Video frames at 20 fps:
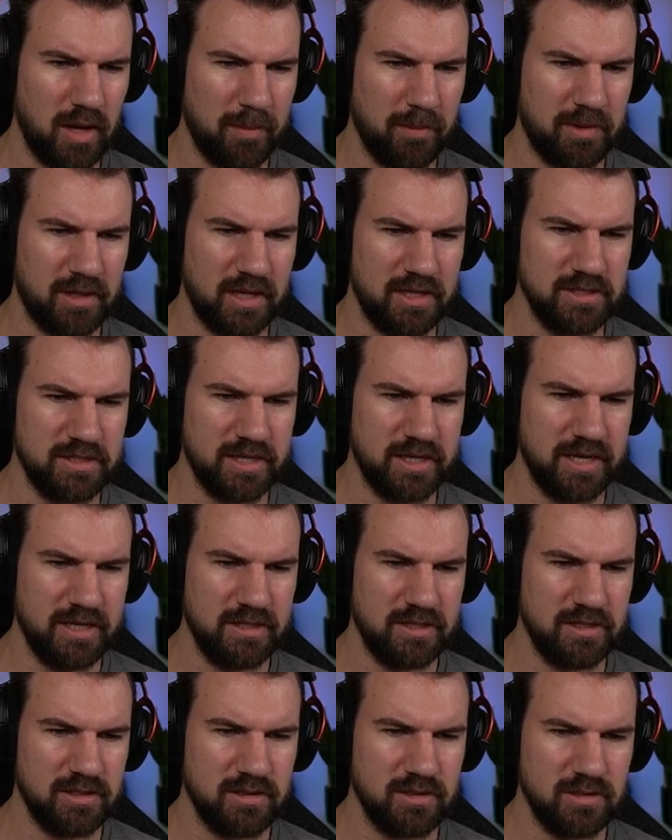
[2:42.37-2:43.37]
I'm cleansing
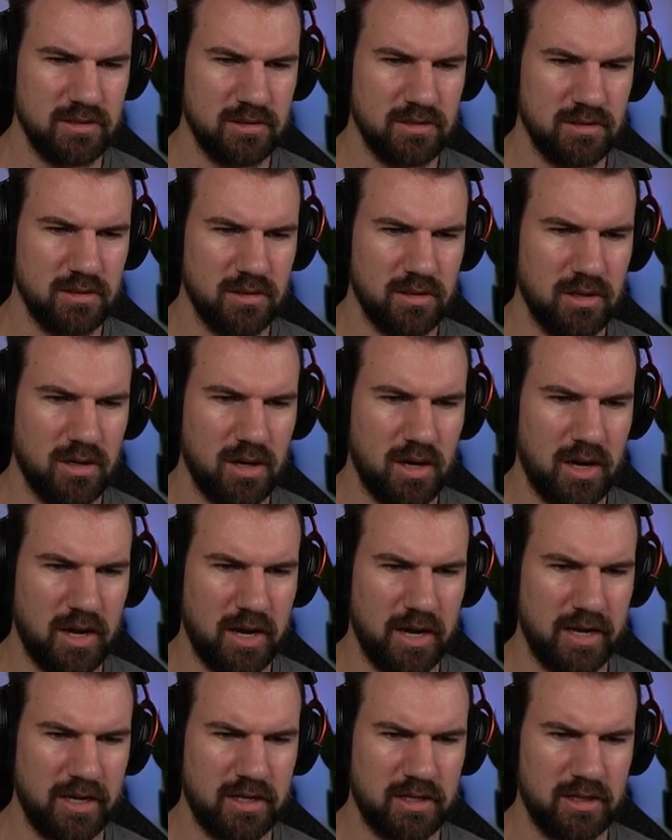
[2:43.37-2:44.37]
it.
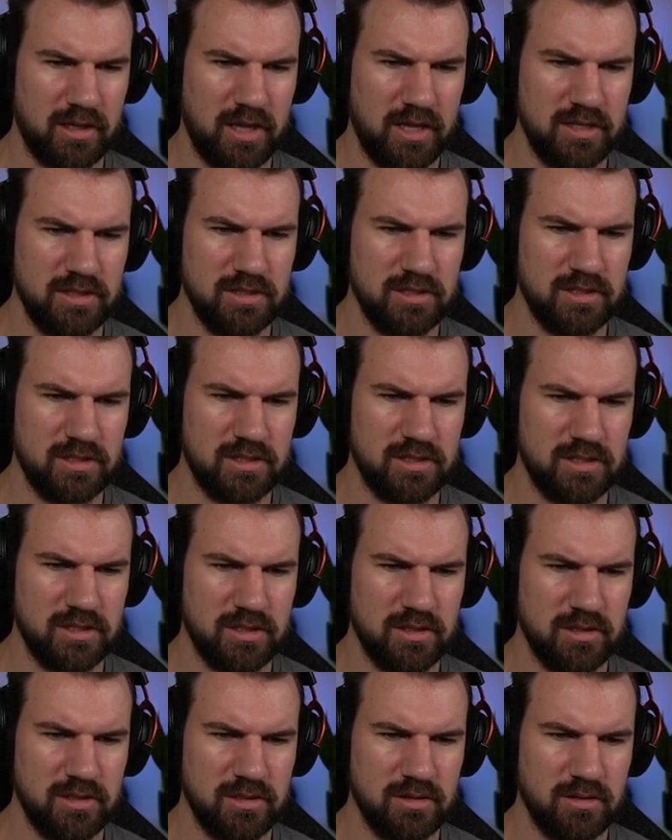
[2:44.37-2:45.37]
I cleansed
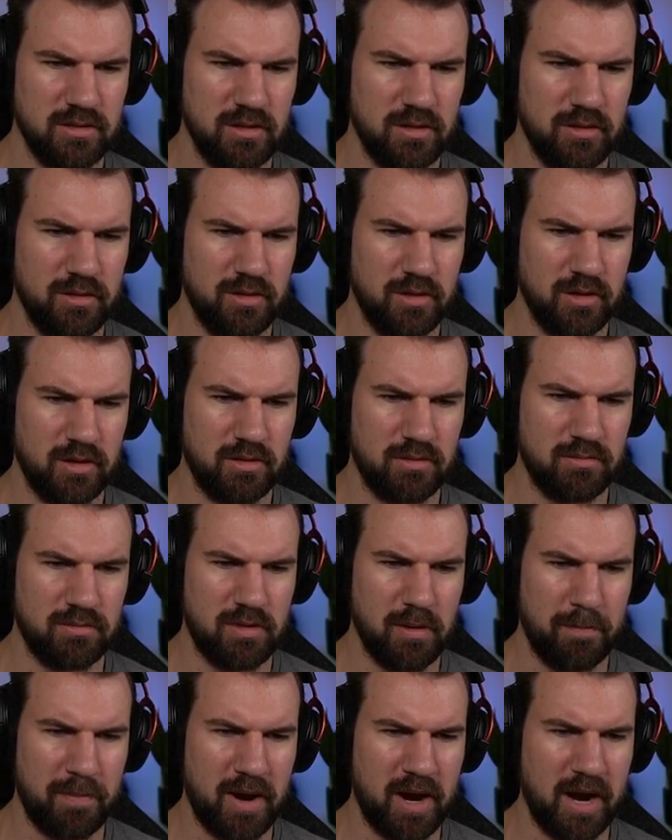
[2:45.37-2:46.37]
the
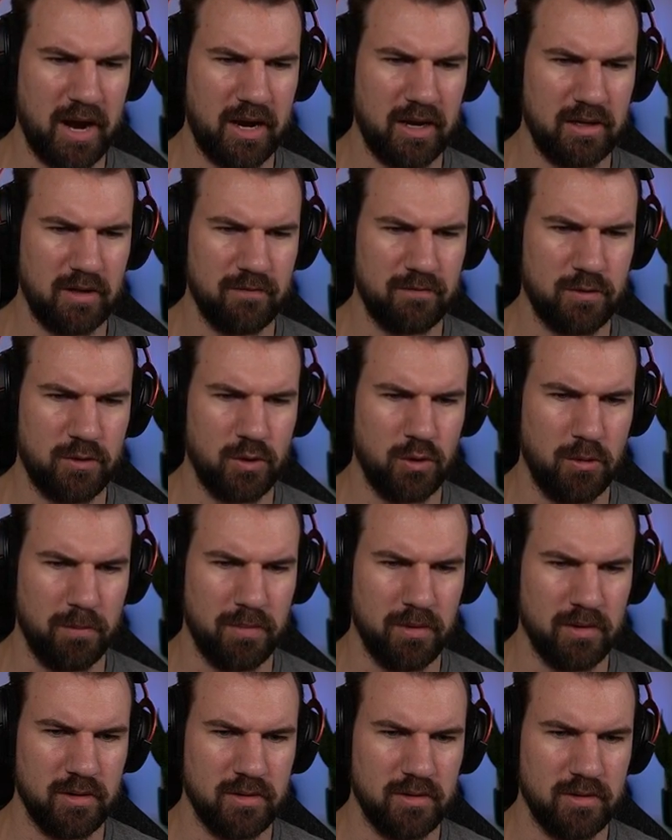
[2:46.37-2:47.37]
the pile of goop.